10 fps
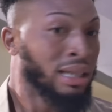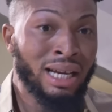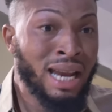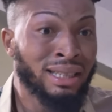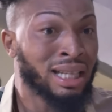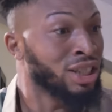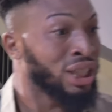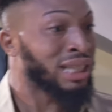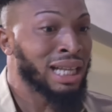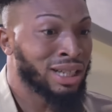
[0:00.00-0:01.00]
The next day,
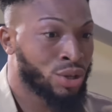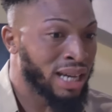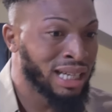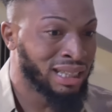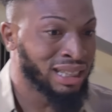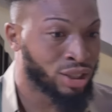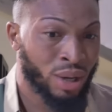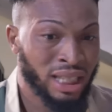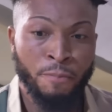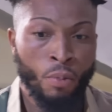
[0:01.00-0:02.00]
she started dragging this
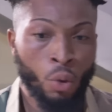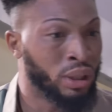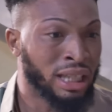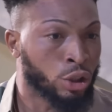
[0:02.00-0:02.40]
dress with